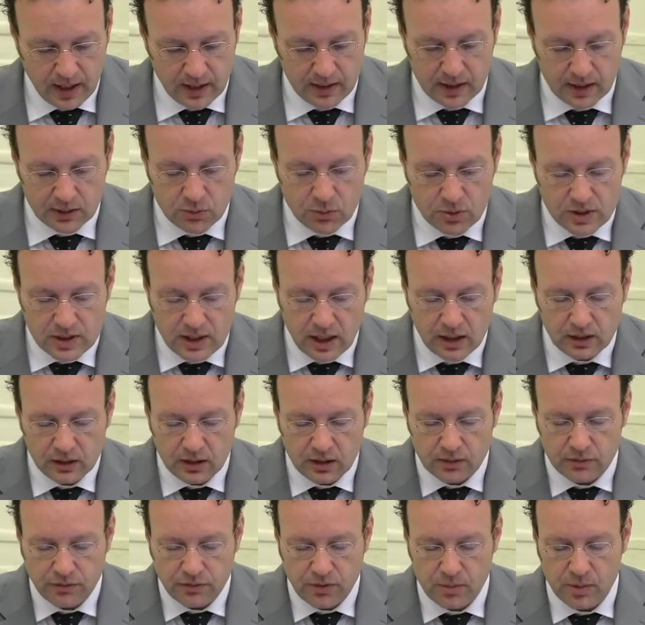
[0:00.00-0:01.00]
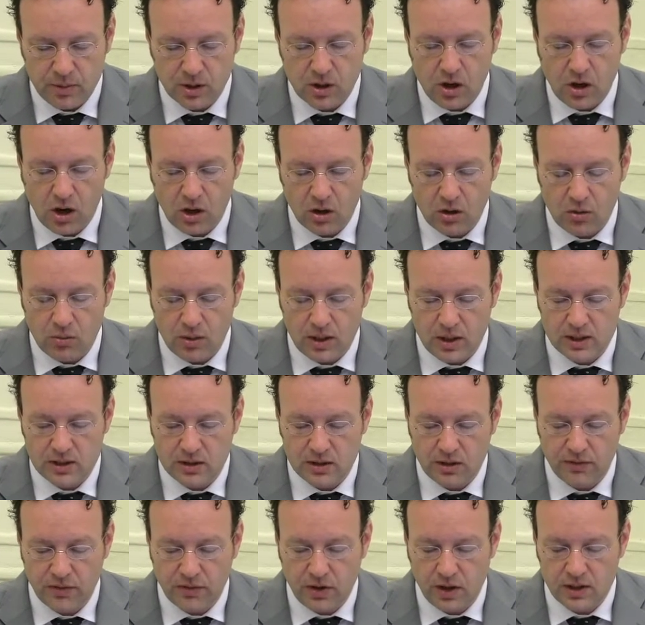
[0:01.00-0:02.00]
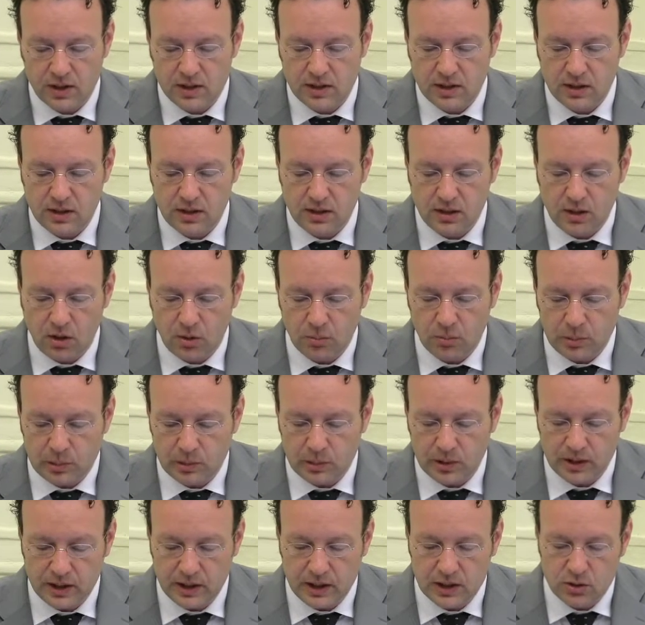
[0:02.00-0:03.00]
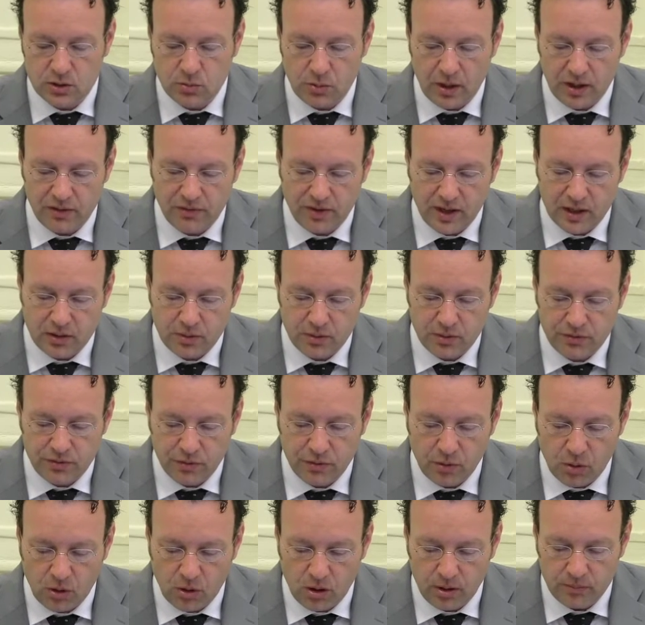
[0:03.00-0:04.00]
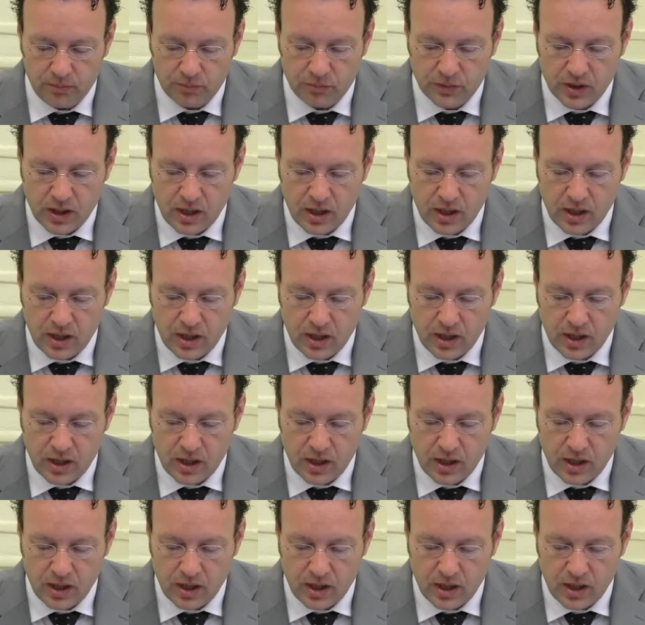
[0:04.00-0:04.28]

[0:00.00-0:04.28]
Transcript: that resulted from the conquest of Constantinople in 1204